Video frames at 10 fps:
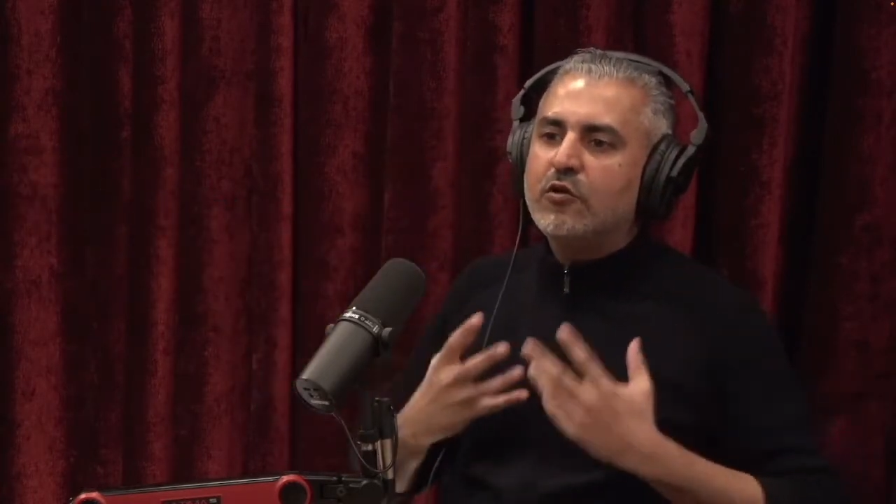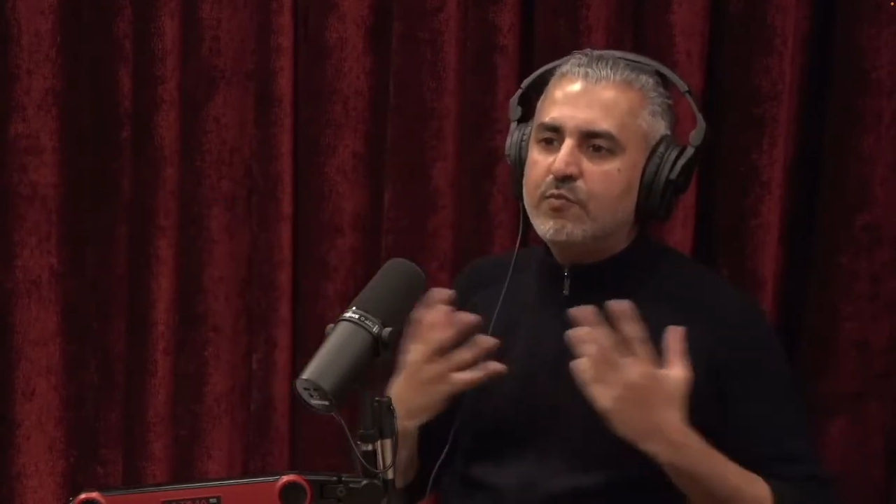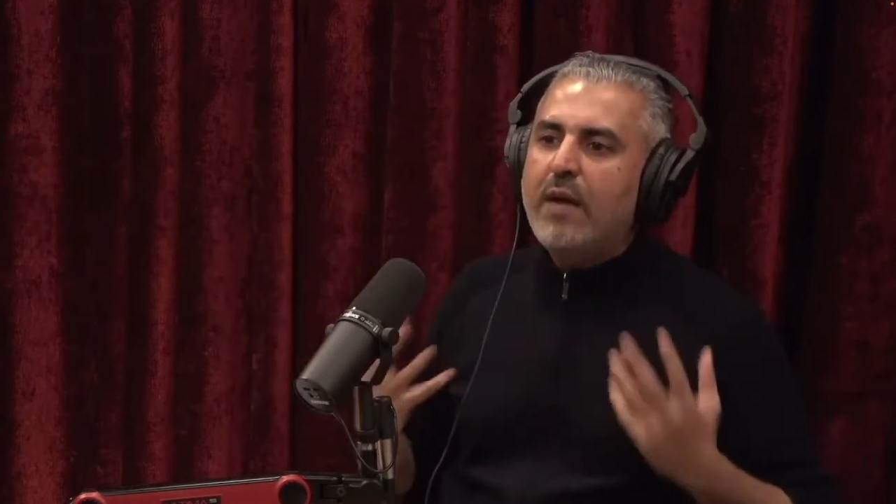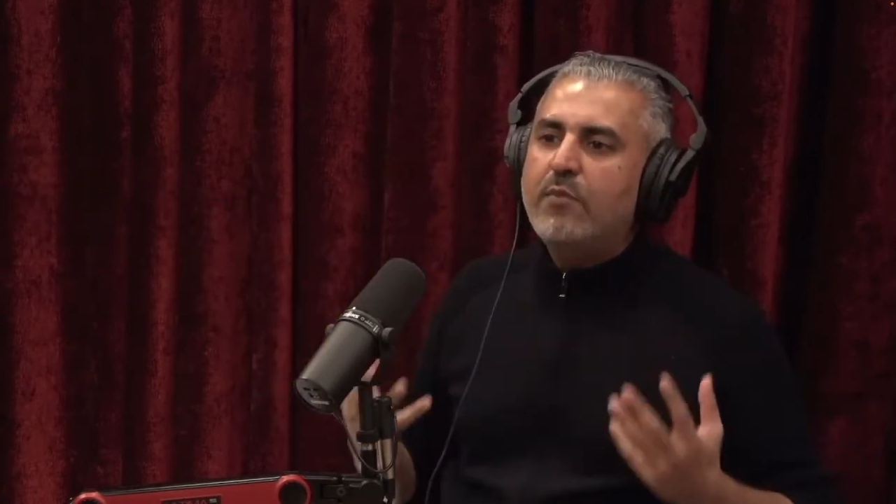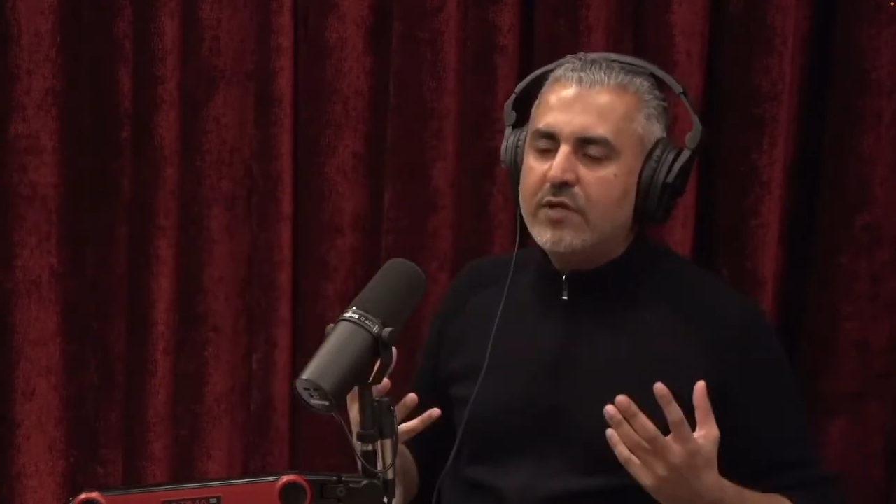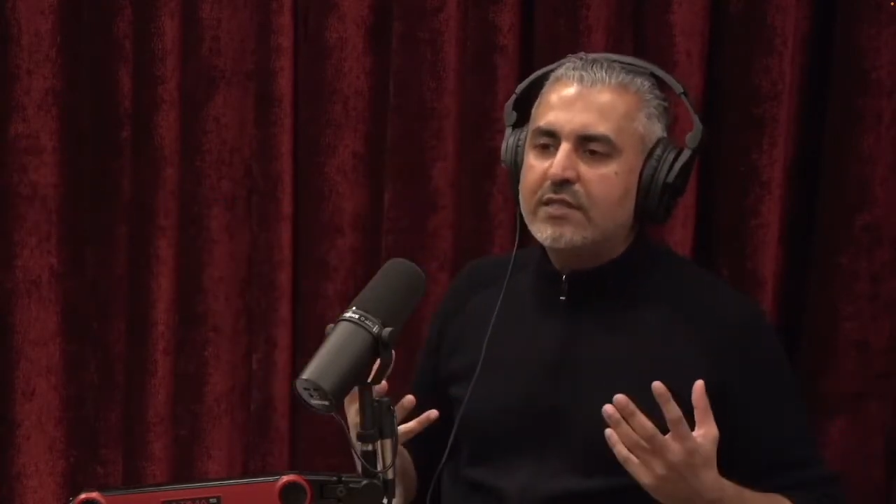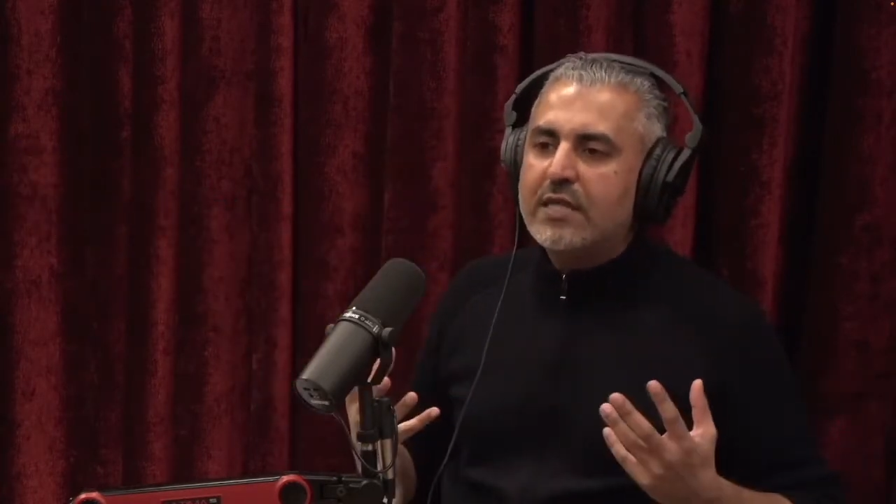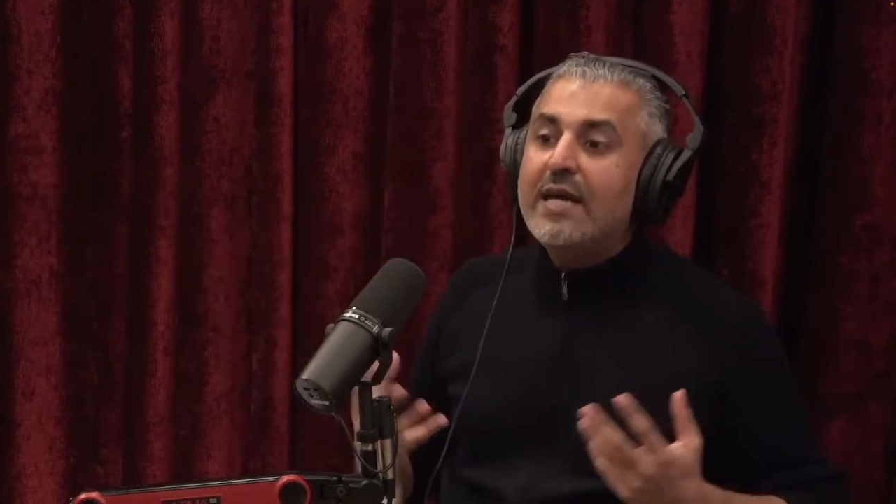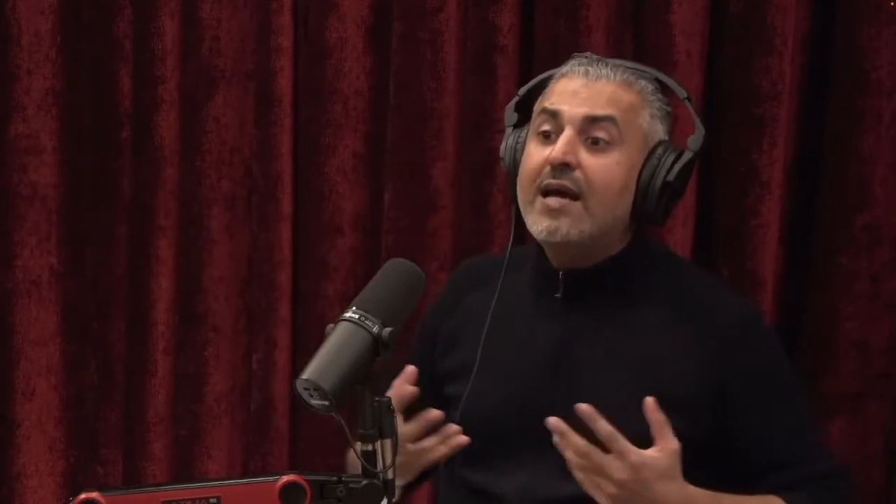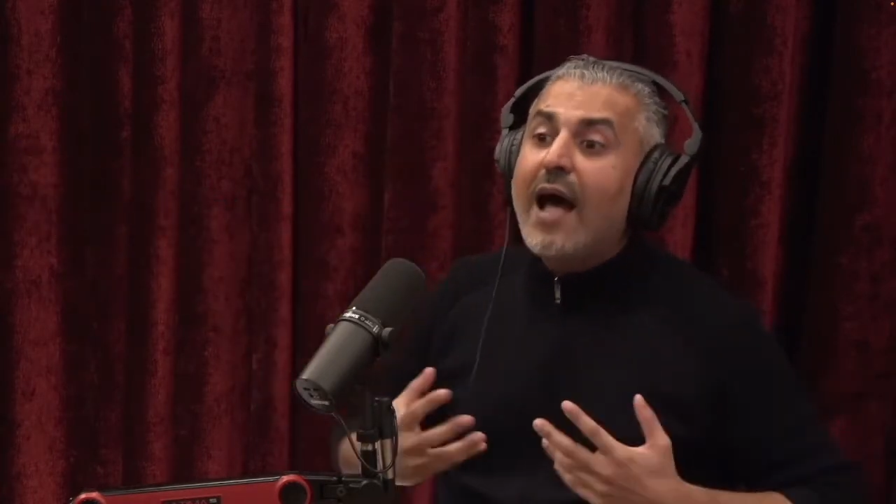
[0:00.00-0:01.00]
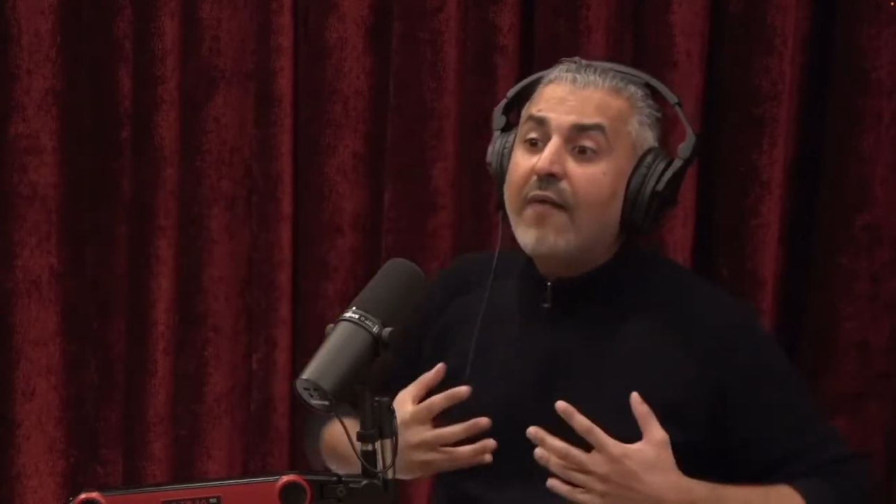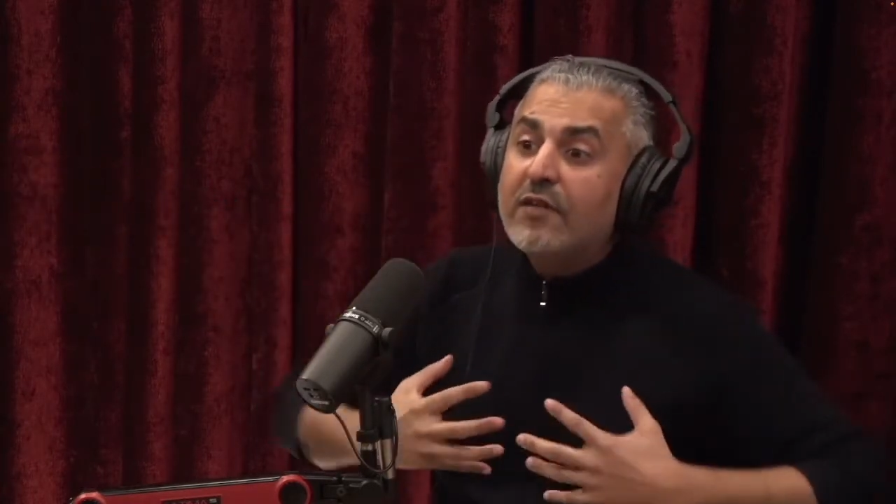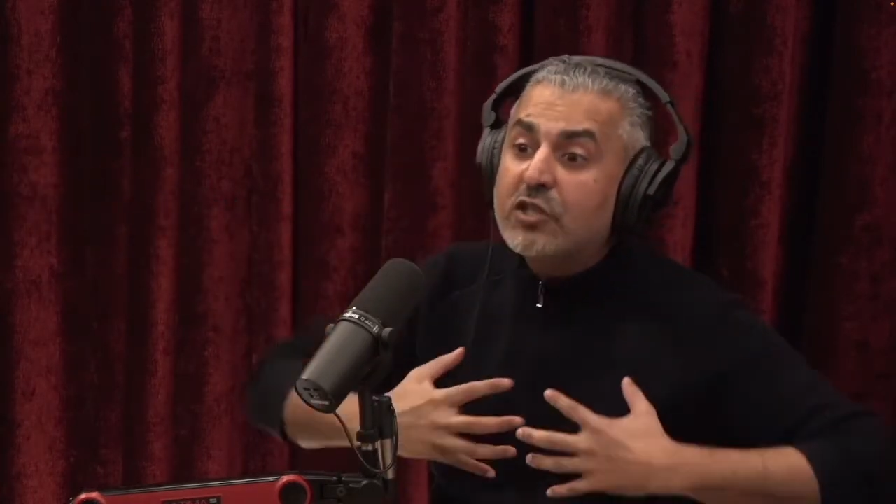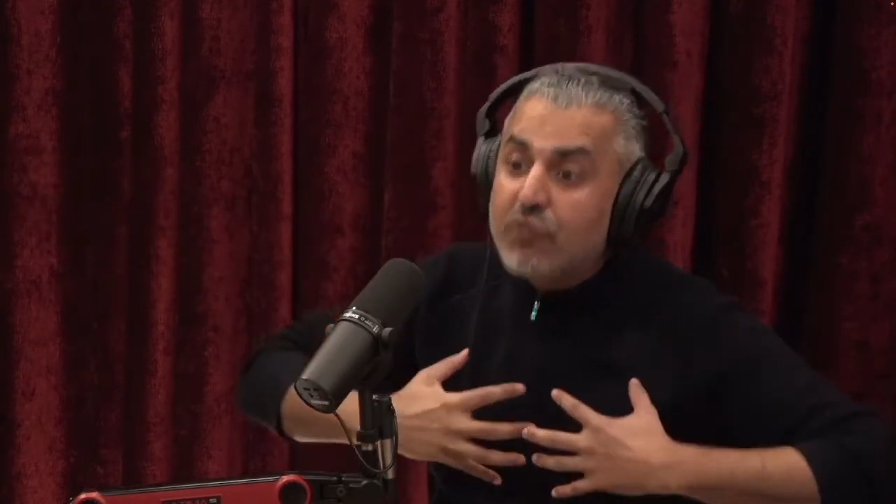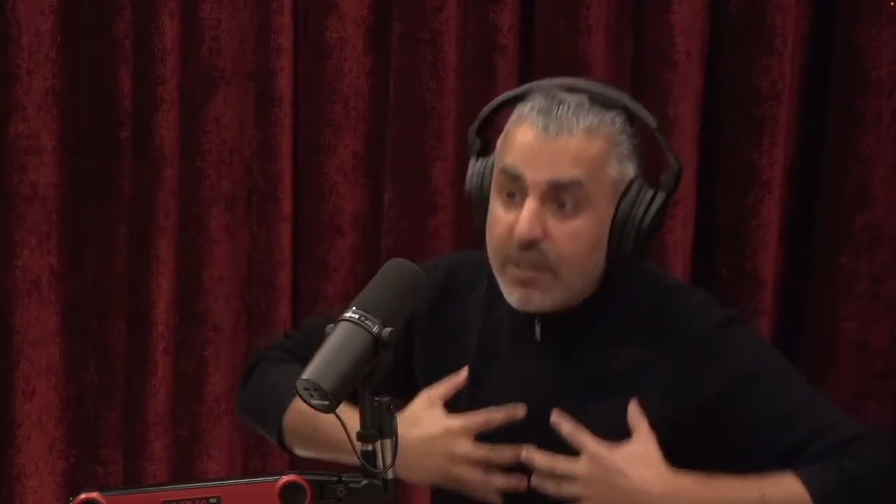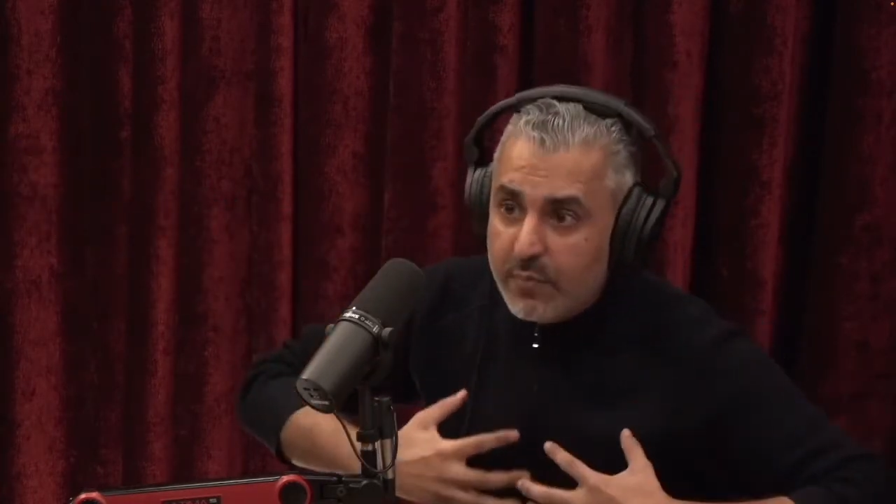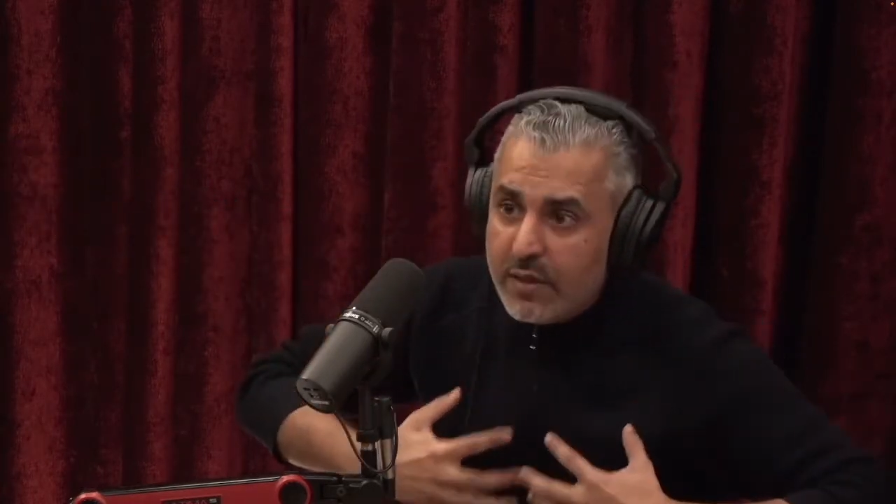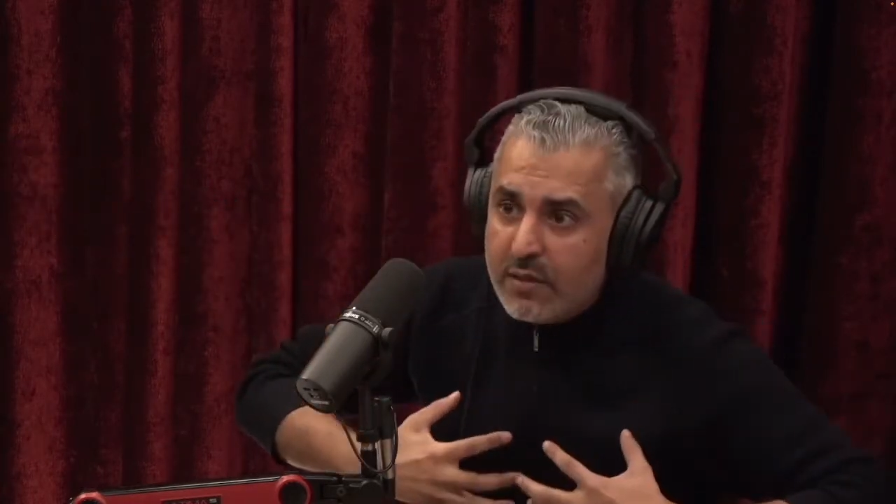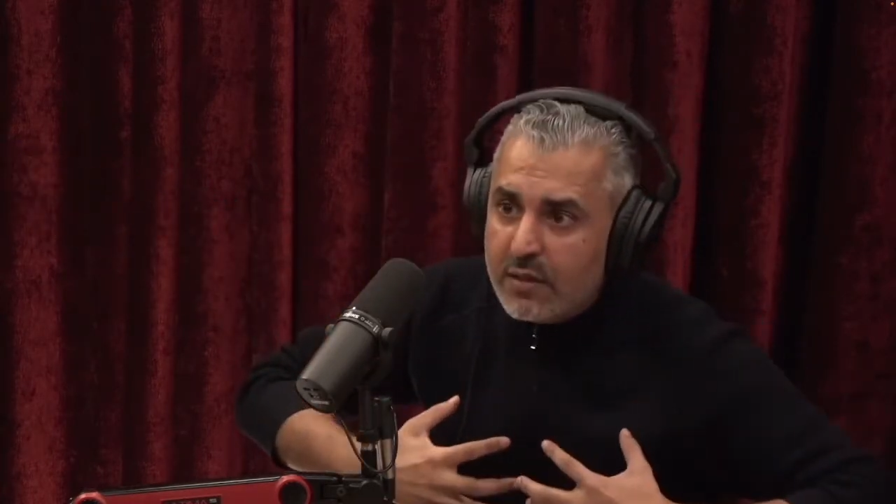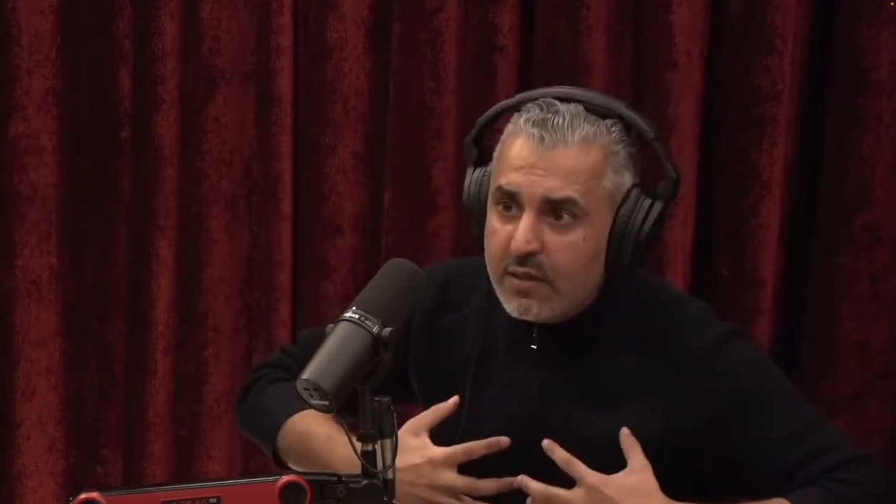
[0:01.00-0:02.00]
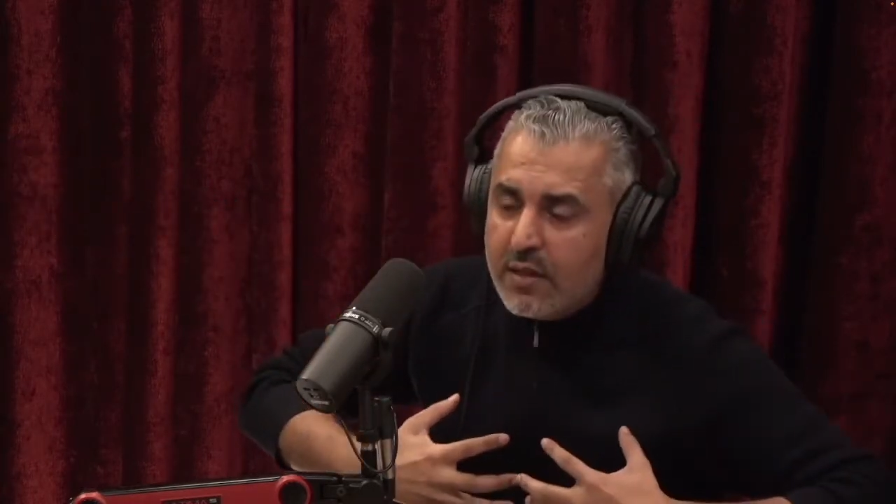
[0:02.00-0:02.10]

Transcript: those memories and the treatment